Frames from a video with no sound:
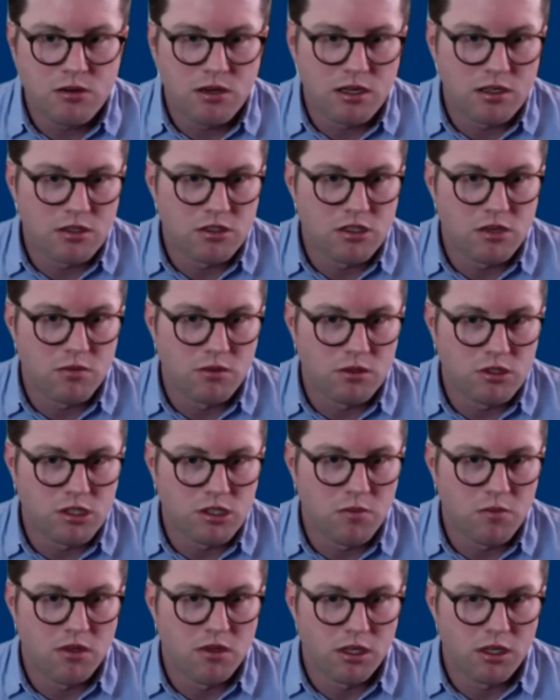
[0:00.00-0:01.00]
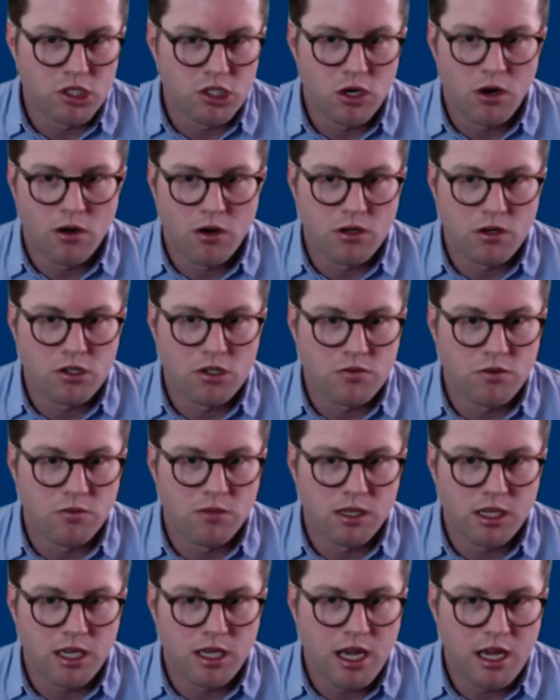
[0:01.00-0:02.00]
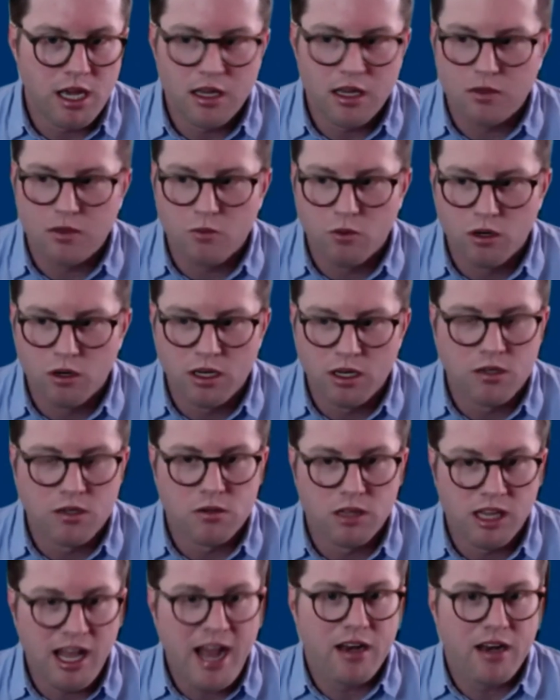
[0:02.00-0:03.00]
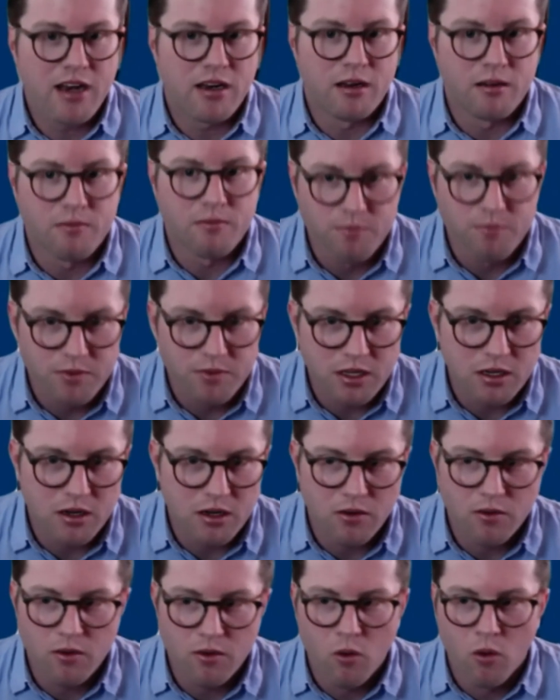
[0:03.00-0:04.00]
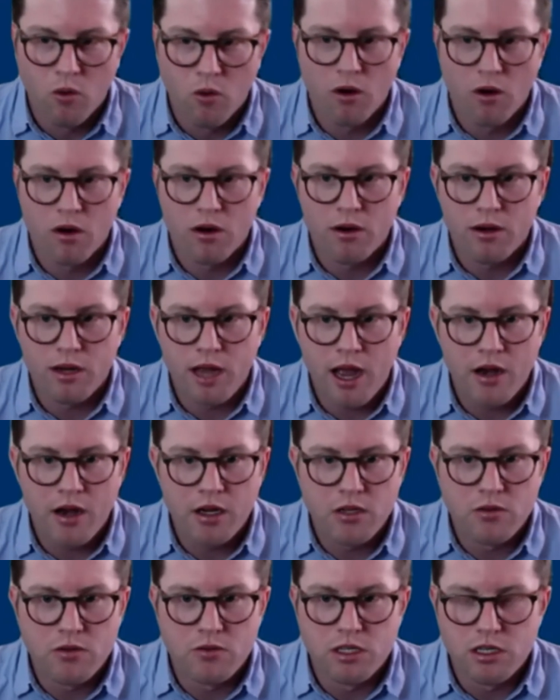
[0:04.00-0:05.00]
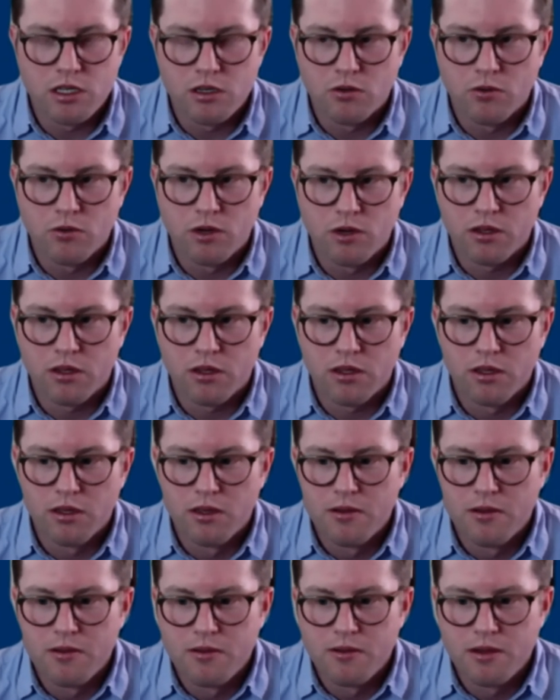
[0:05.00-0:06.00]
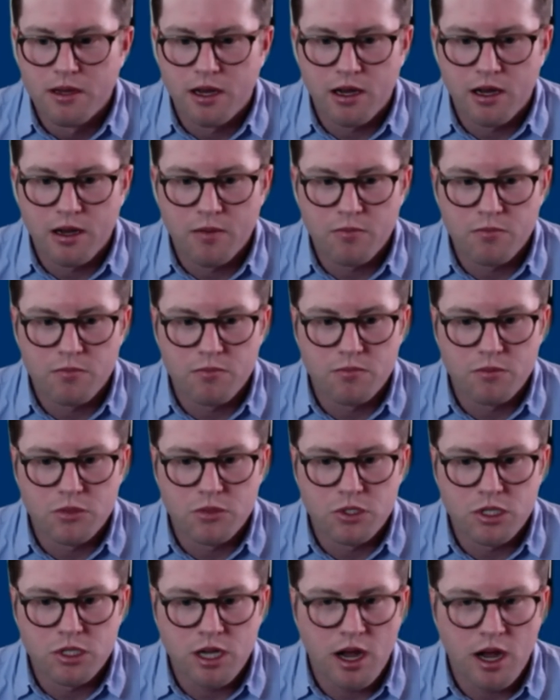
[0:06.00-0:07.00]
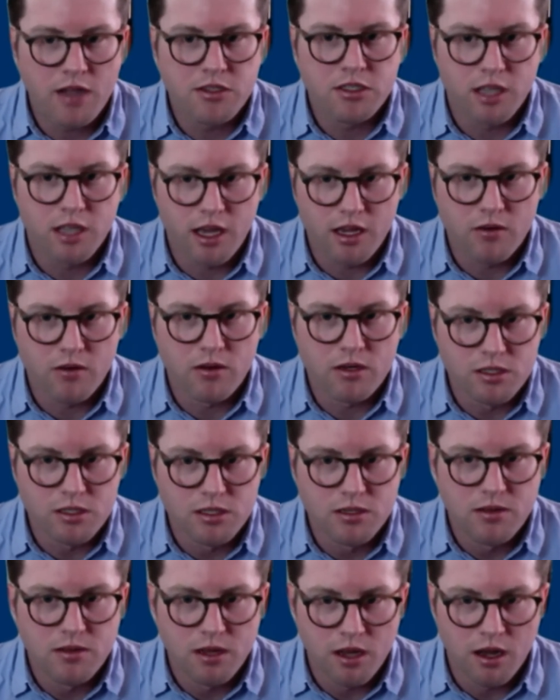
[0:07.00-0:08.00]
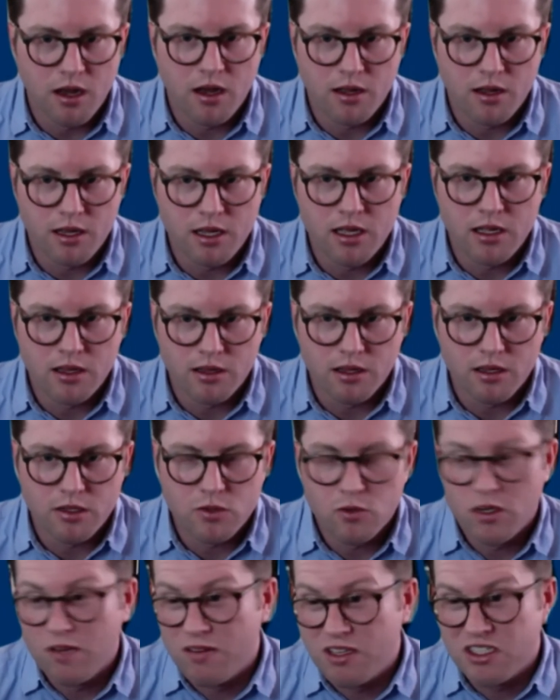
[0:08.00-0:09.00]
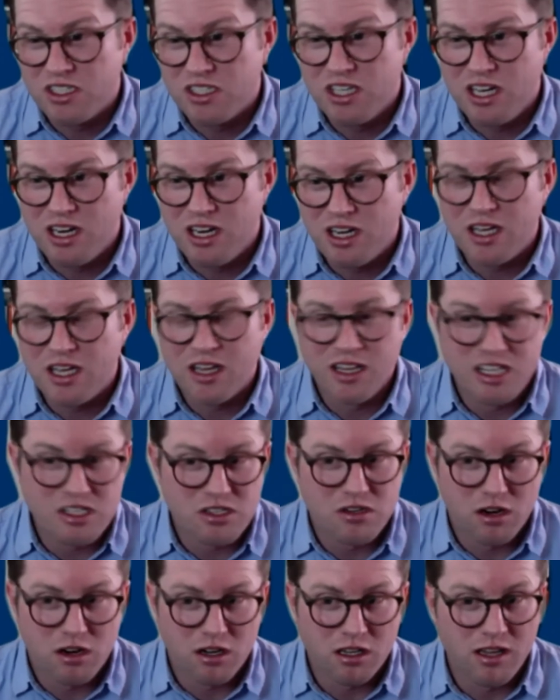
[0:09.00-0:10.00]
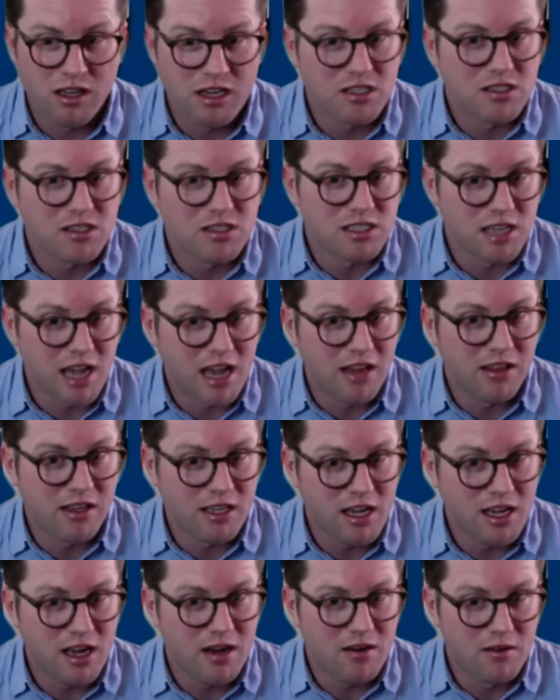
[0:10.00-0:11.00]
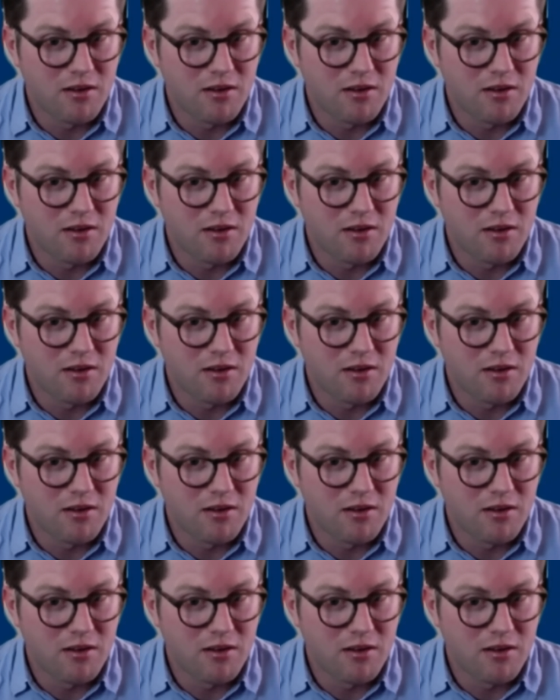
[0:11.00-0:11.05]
and some of the charters from the king were in Latin, or how do you deal with Scots language in this? We haven't seen any, at least in our collections, Gaelic yet,